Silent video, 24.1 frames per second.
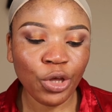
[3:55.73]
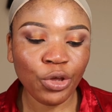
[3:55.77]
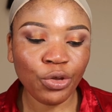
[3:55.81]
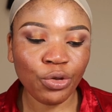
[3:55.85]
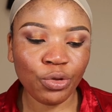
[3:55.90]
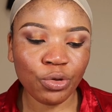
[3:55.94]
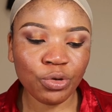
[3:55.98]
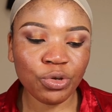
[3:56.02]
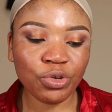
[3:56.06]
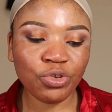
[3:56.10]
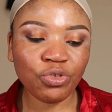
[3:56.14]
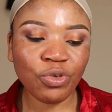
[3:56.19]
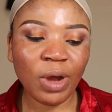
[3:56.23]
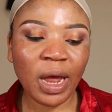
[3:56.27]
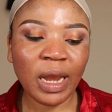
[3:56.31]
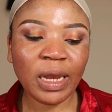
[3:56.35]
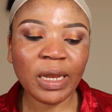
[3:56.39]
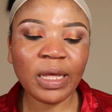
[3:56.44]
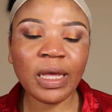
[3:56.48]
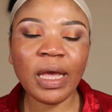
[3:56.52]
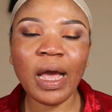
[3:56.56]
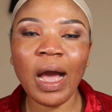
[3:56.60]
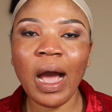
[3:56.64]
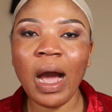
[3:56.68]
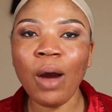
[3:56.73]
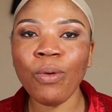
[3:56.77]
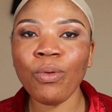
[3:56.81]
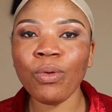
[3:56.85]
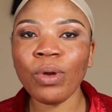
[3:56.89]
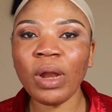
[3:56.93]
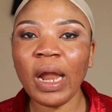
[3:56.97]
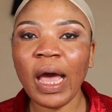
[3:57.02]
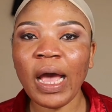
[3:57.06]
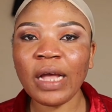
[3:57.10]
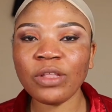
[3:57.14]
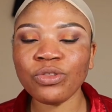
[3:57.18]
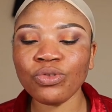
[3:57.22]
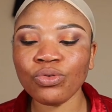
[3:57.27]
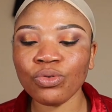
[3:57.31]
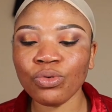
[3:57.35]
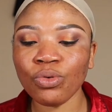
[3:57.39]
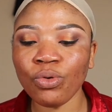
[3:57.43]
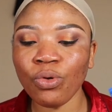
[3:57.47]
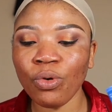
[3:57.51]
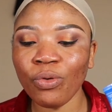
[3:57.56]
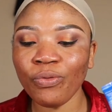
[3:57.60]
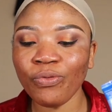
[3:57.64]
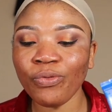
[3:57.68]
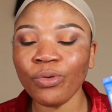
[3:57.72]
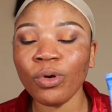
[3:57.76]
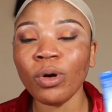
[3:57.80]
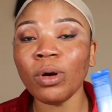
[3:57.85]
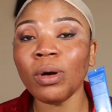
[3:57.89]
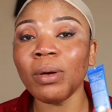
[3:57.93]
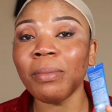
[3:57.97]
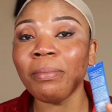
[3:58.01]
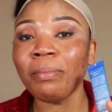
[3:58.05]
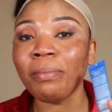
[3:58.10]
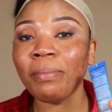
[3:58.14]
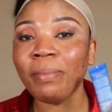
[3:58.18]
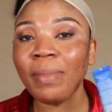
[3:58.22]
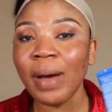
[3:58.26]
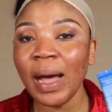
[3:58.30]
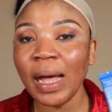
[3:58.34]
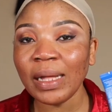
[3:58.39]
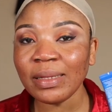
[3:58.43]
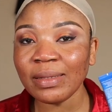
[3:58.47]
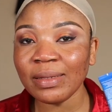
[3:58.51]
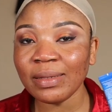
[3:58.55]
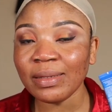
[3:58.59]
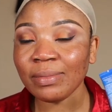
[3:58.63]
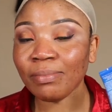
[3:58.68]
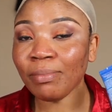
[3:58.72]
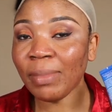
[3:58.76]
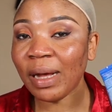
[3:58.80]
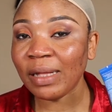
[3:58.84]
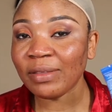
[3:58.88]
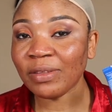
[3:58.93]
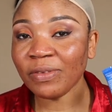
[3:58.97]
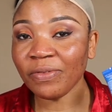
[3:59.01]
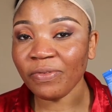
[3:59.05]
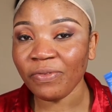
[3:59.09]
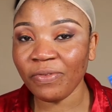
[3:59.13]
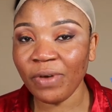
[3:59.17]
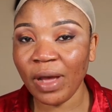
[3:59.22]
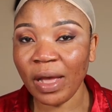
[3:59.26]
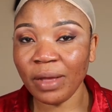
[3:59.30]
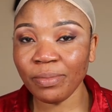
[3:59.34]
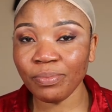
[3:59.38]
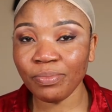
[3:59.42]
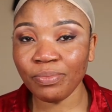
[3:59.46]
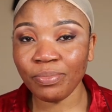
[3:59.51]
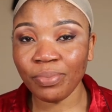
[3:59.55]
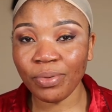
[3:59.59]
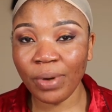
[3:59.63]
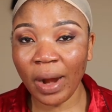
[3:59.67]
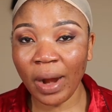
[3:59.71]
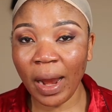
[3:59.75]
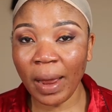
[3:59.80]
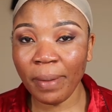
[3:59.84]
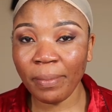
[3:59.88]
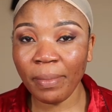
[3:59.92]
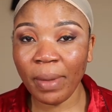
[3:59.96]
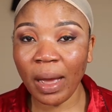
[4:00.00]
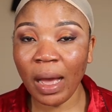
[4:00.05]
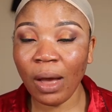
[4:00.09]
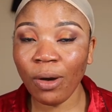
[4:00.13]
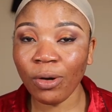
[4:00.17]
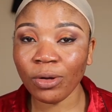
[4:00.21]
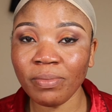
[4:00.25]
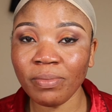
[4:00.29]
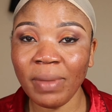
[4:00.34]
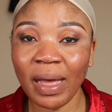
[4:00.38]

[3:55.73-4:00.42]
Usually I would like to go for a mattifying primer